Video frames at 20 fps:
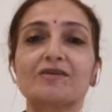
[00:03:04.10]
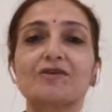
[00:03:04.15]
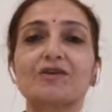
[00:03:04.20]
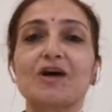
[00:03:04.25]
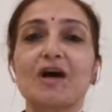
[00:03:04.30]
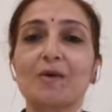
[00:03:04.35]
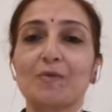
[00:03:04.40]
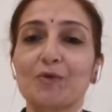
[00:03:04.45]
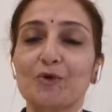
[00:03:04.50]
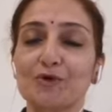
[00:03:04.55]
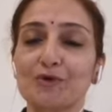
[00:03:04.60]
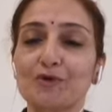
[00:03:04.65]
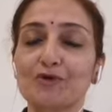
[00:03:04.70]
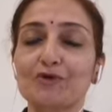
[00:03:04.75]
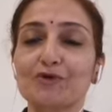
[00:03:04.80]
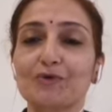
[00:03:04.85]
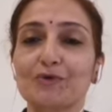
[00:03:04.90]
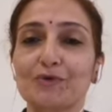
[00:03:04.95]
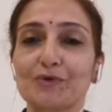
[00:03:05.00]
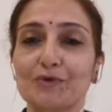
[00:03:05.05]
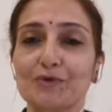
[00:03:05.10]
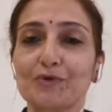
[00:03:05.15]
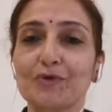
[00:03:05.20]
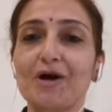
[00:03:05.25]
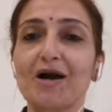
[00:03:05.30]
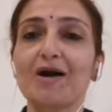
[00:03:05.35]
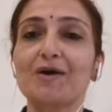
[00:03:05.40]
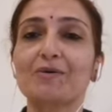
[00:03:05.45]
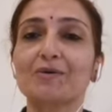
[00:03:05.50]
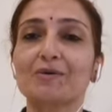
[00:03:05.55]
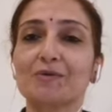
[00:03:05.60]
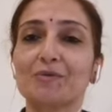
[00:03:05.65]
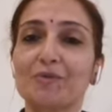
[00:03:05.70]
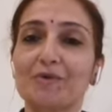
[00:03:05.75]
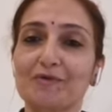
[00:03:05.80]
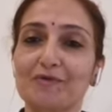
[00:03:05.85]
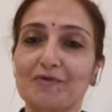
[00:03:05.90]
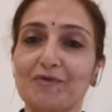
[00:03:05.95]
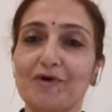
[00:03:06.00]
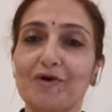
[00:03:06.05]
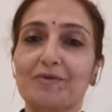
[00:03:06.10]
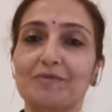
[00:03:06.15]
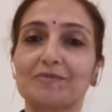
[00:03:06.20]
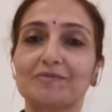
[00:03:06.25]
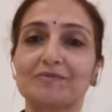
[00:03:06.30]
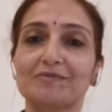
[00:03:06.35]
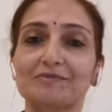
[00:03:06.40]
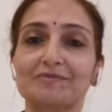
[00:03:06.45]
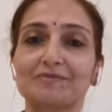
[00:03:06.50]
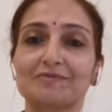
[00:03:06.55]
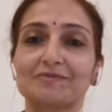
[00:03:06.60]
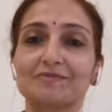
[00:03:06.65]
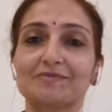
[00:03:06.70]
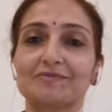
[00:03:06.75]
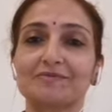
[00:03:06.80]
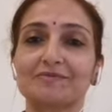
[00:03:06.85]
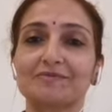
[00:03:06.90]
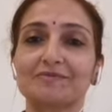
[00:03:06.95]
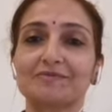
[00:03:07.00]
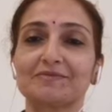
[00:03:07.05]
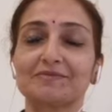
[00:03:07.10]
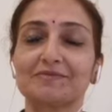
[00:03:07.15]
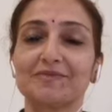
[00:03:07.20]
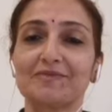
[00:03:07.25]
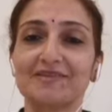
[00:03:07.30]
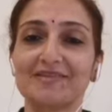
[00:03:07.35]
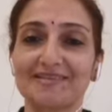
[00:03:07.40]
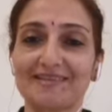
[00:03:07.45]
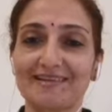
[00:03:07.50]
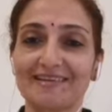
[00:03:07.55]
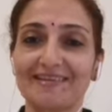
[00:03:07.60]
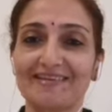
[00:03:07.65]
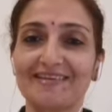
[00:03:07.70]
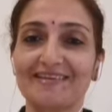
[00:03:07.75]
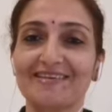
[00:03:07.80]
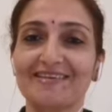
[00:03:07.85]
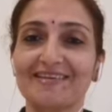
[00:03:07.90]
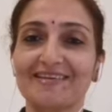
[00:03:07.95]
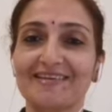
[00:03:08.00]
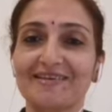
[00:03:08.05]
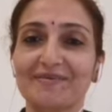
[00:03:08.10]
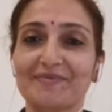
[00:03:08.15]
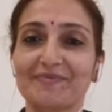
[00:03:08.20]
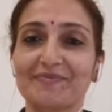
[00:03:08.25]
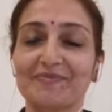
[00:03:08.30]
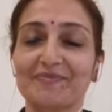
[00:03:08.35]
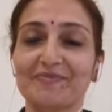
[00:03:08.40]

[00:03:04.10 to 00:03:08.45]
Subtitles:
So now I'm going to show you how to perform Jala Neti.